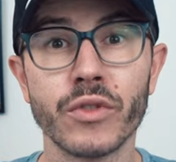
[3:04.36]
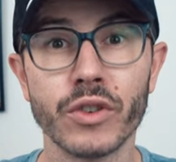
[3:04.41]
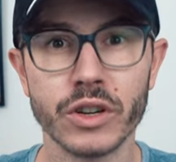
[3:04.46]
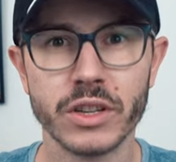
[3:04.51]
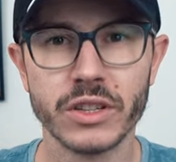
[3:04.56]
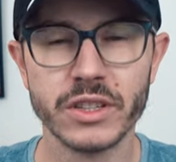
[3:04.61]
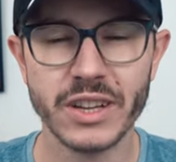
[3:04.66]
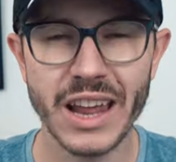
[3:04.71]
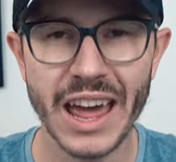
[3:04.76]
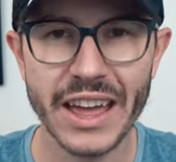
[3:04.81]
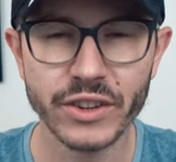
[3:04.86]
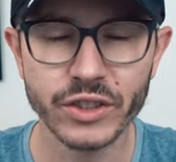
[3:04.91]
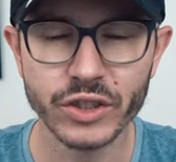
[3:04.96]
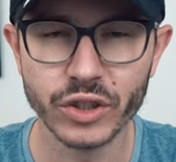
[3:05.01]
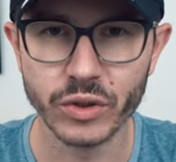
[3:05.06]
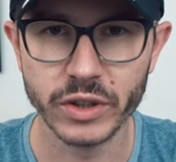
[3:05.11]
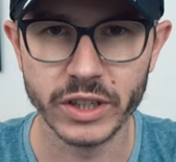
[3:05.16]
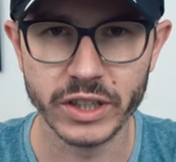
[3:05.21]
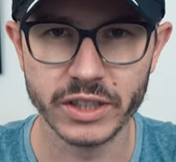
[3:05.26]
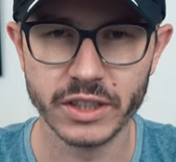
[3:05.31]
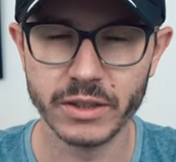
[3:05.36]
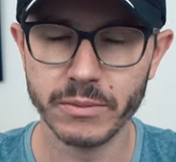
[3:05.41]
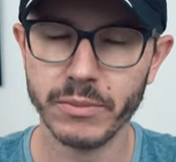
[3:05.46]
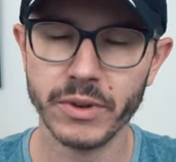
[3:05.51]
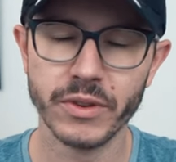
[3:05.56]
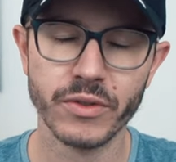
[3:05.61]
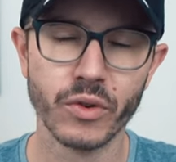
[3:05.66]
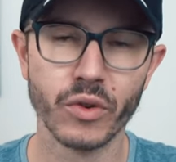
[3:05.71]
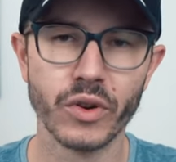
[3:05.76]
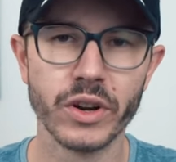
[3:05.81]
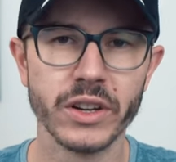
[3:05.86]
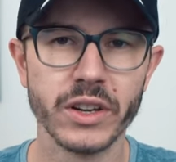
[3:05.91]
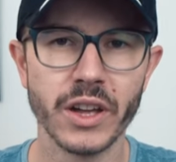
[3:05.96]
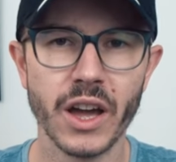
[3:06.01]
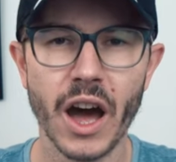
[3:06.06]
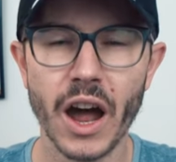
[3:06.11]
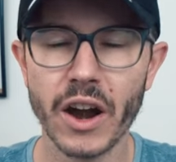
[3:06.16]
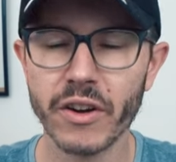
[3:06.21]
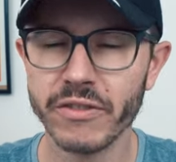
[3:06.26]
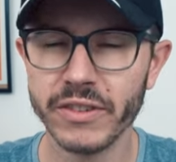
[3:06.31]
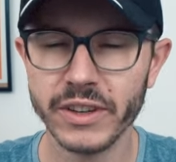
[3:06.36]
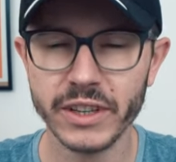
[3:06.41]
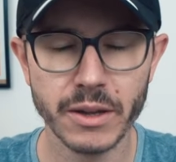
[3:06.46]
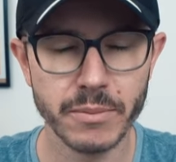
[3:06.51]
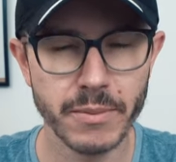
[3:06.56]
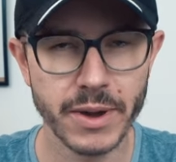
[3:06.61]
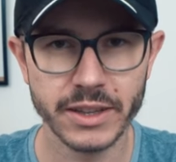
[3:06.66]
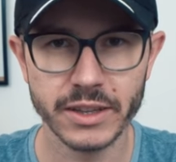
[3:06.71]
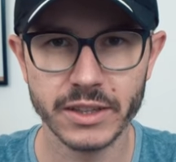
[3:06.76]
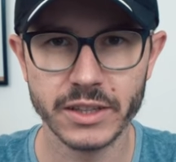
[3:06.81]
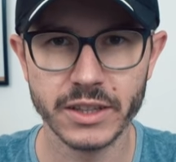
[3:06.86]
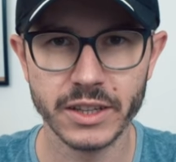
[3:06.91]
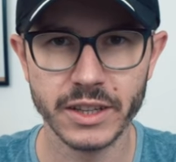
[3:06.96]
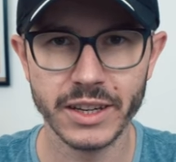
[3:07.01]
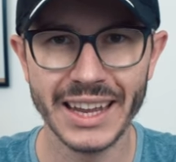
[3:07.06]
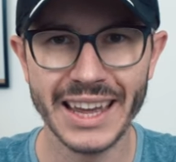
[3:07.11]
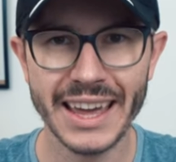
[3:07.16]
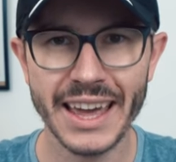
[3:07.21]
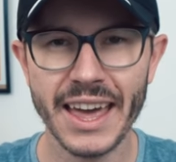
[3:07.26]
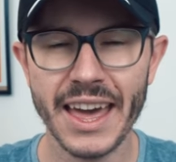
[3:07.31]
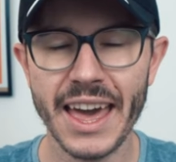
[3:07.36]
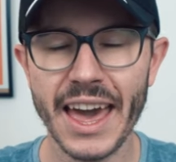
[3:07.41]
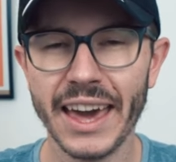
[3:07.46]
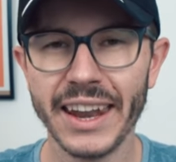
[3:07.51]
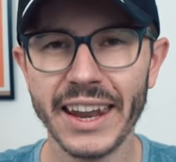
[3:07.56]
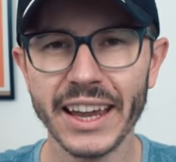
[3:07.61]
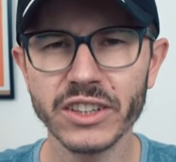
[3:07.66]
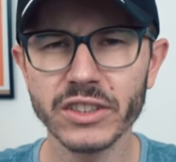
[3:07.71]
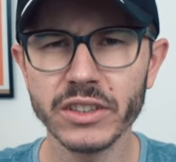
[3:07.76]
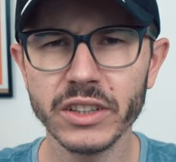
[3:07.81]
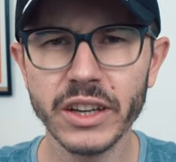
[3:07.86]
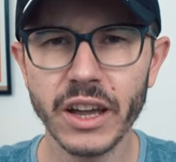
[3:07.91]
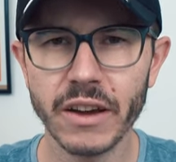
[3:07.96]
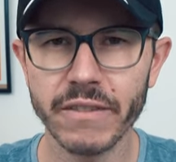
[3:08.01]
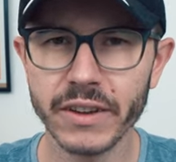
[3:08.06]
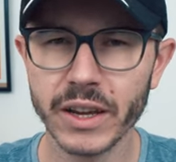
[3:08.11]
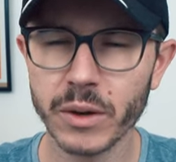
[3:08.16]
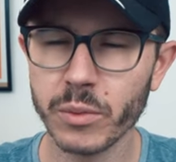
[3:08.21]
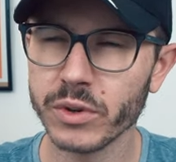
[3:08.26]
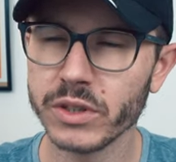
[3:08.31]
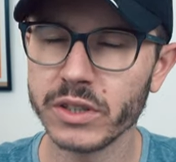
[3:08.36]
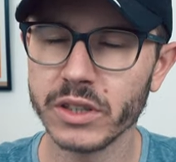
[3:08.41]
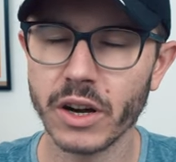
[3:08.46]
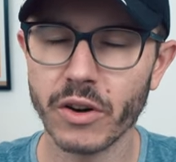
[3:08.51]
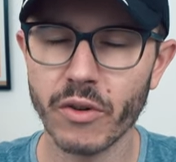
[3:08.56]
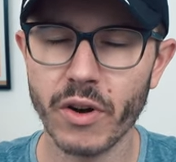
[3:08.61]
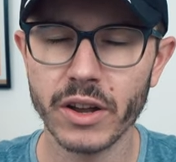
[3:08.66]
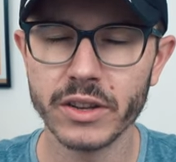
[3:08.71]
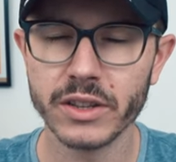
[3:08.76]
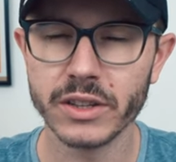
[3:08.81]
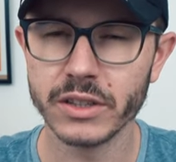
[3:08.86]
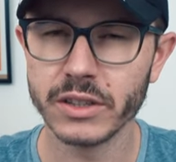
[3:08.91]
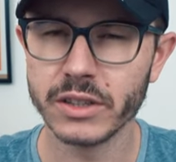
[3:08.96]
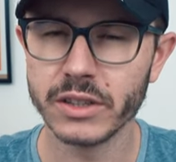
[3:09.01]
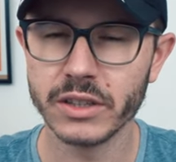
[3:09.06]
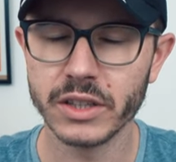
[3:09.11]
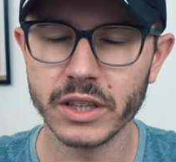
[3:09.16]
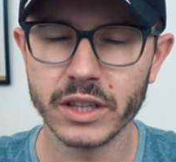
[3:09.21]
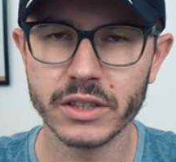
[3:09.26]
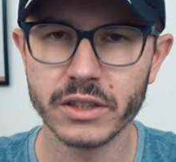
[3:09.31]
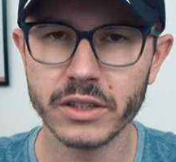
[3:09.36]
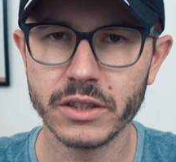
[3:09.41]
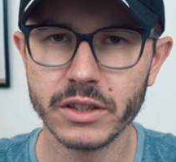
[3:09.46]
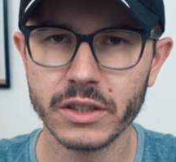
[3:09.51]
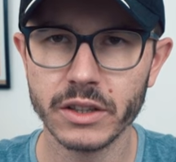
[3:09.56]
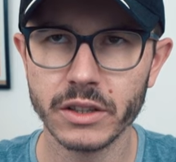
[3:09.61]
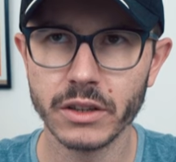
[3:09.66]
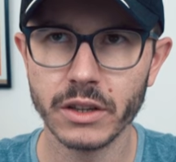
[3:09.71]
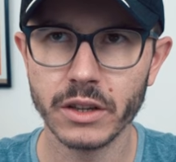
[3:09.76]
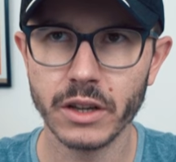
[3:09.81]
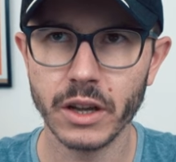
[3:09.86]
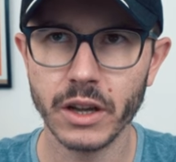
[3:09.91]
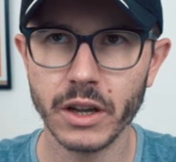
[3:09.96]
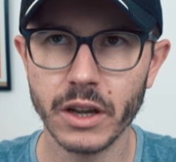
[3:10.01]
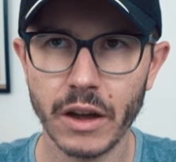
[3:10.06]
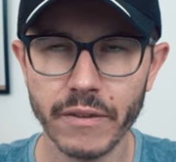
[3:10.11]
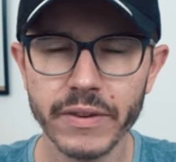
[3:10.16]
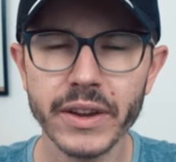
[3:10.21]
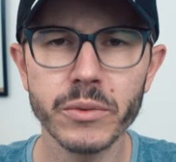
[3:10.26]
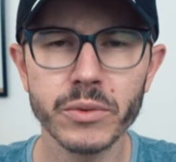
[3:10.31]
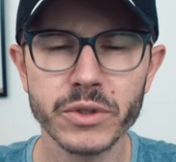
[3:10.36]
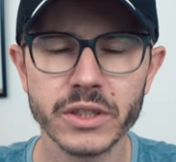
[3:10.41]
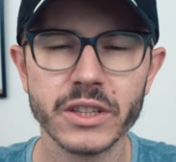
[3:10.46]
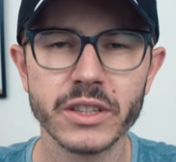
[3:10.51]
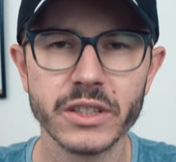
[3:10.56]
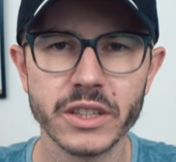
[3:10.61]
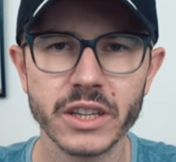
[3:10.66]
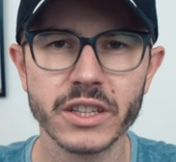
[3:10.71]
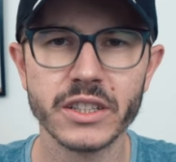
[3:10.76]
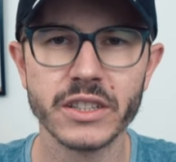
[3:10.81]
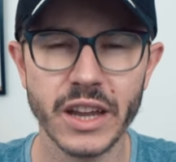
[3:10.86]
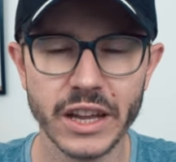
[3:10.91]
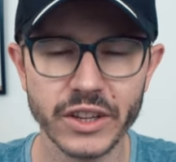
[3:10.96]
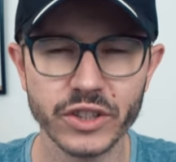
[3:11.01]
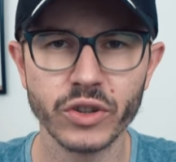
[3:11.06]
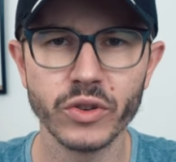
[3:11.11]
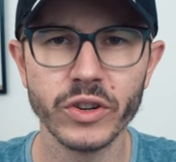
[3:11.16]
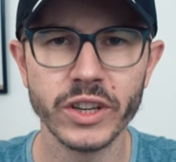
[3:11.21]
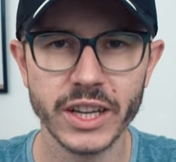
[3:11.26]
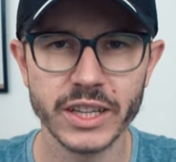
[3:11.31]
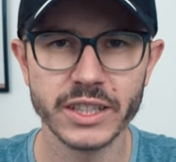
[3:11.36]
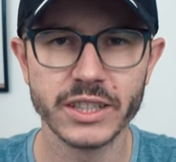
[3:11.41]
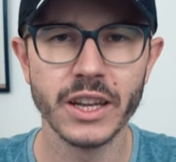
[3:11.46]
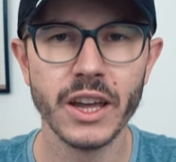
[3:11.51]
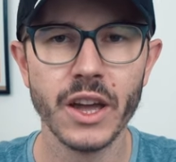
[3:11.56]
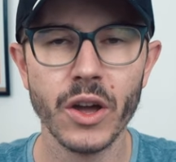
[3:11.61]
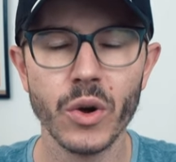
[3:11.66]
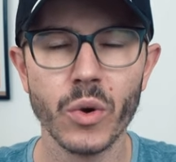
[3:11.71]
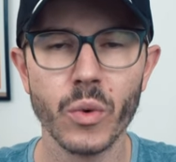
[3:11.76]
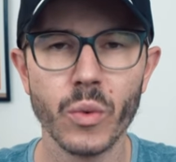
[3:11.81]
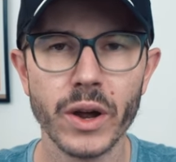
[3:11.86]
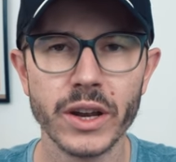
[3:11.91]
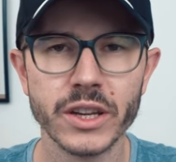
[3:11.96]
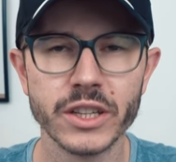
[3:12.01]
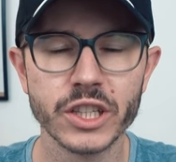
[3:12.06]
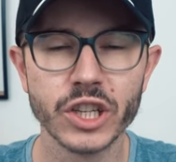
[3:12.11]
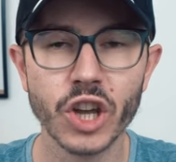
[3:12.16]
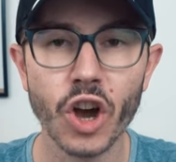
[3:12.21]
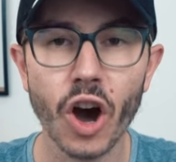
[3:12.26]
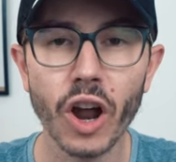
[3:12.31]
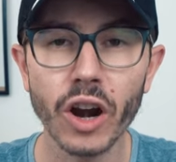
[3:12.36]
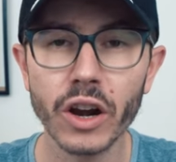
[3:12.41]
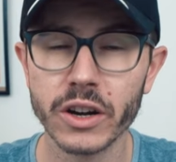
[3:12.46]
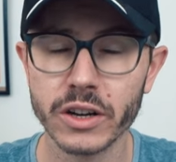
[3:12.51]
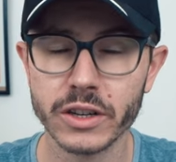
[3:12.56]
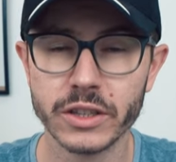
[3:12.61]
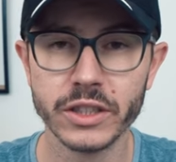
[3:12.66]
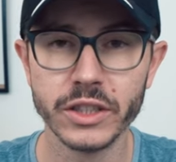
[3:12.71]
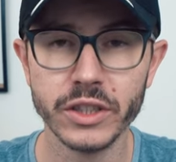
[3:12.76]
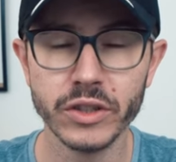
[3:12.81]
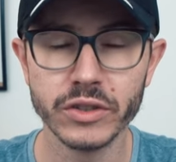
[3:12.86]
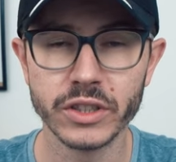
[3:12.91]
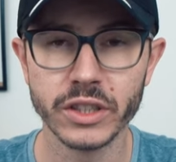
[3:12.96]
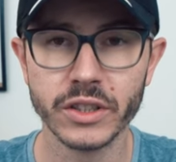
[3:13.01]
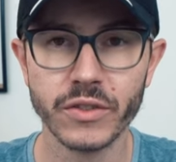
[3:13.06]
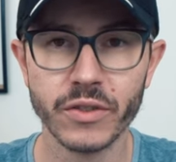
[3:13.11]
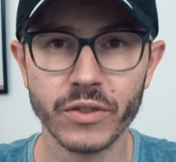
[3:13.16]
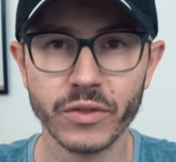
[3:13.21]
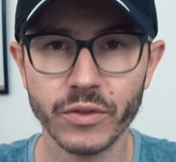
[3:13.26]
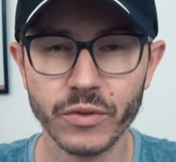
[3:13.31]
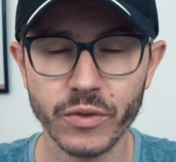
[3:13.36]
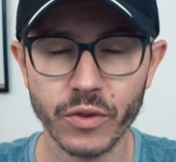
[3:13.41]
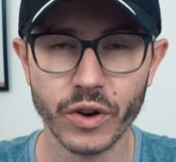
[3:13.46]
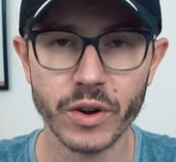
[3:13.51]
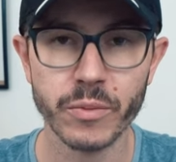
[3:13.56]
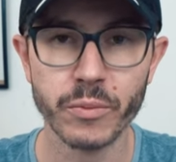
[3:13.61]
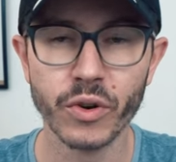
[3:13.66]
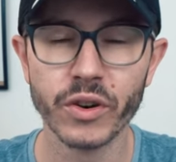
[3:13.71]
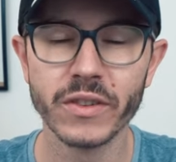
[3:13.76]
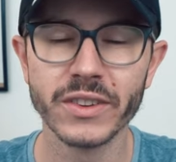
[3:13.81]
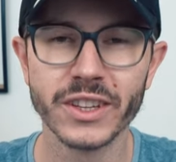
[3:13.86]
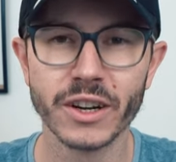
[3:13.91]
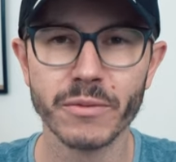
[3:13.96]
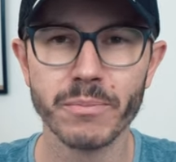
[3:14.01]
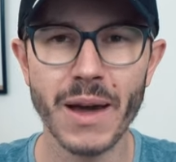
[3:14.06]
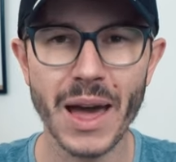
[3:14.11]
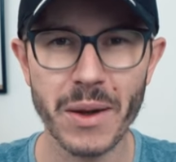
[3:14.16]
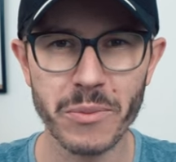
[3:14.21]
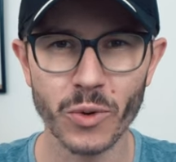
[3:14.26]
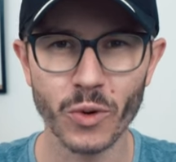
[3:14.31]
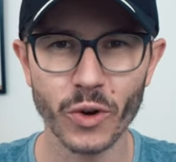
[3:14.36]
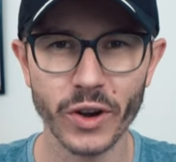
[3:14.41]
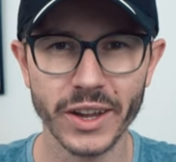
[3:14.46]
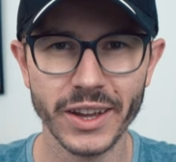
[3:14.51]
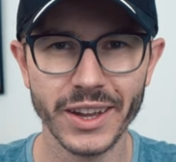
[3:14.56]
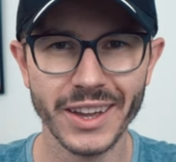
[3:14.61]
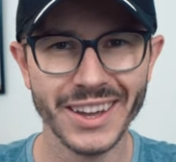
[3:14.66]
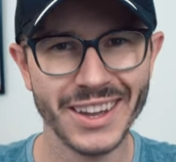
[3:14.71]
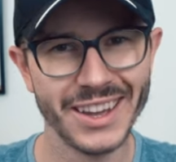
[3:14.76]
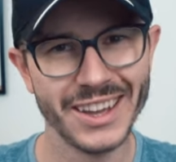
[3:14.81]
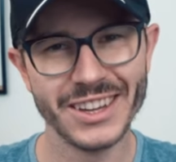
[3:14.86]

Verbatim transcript: for centuries before in the Ayurveda medicine, and actually I think it was around 6th, I think it was in the 6th century, yes, when scholars used it for improving their memory.